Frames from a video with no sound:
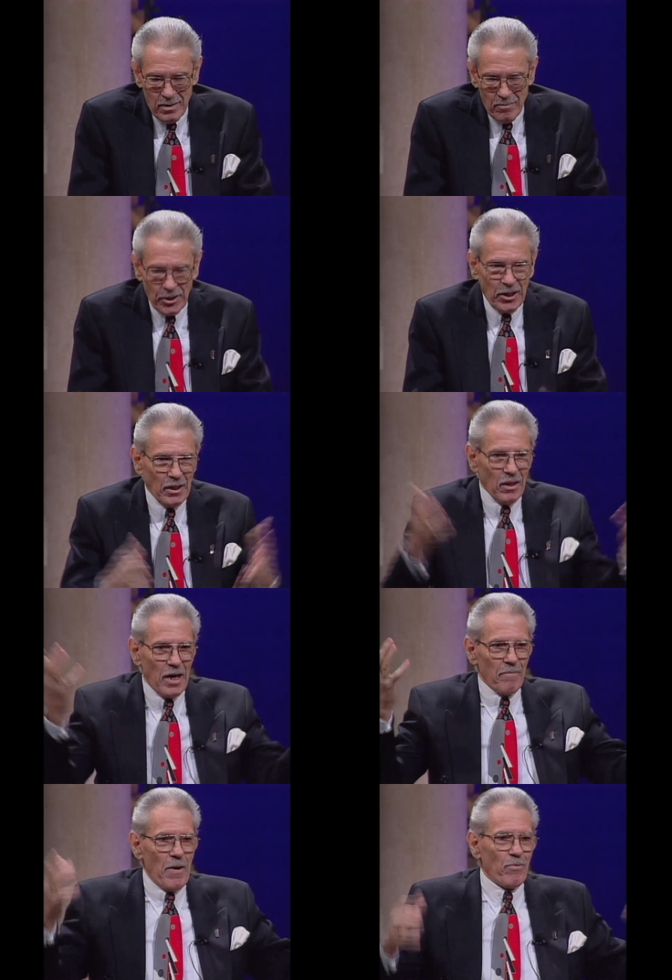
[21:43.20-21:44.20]
But then a
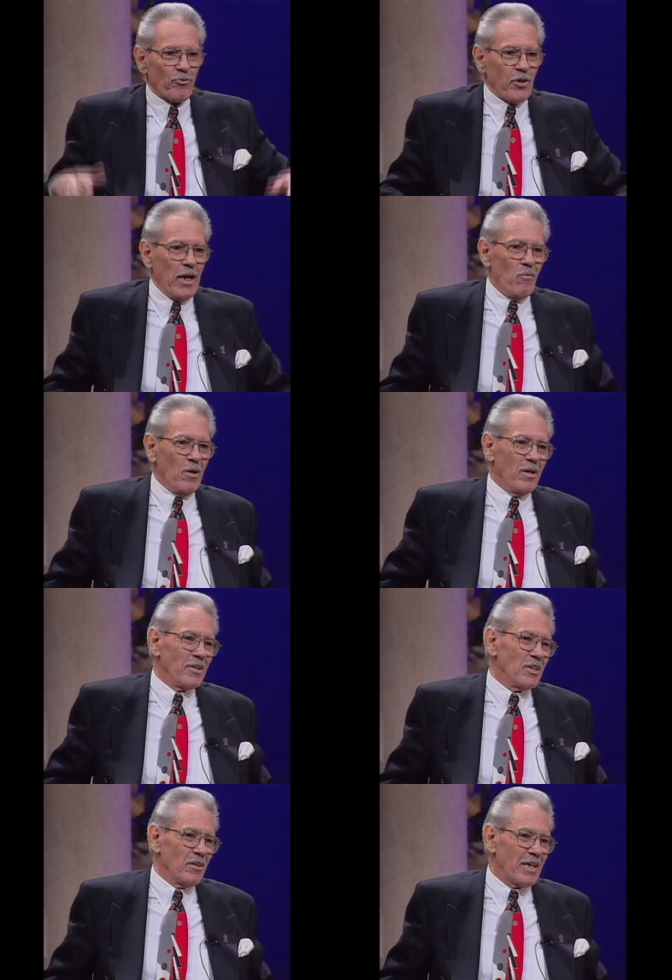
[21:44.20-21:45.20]
lot of people say, well,
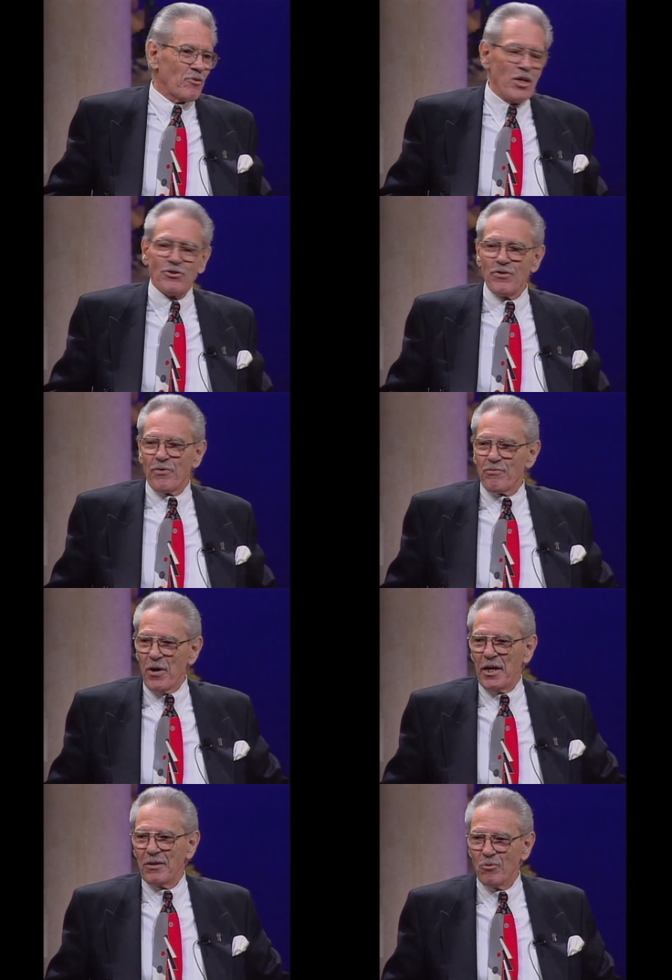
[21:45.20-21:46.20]
that's easy for
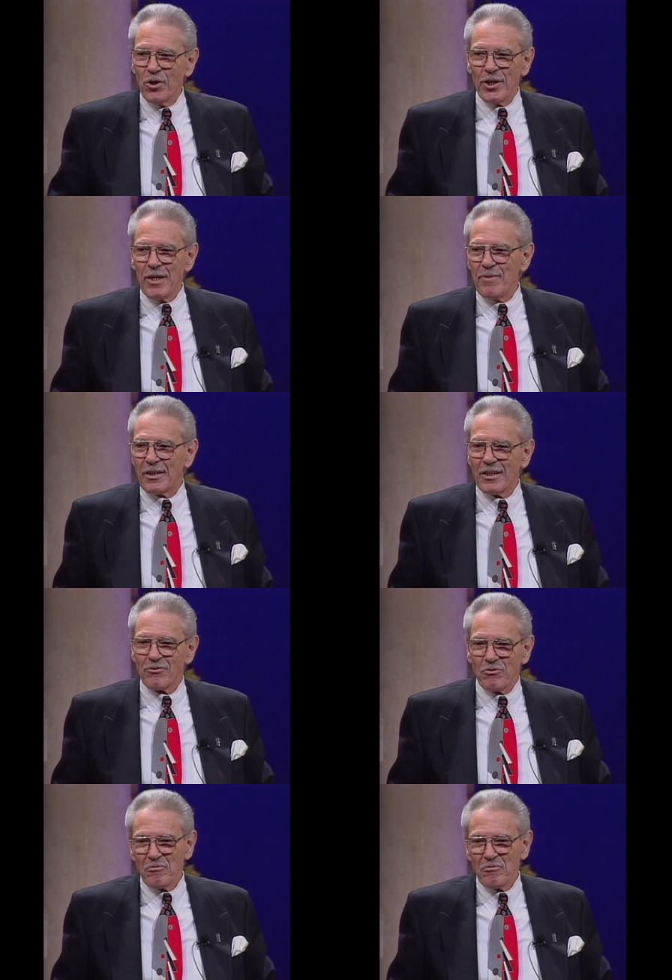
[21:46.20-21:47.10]
Fran and Woody because,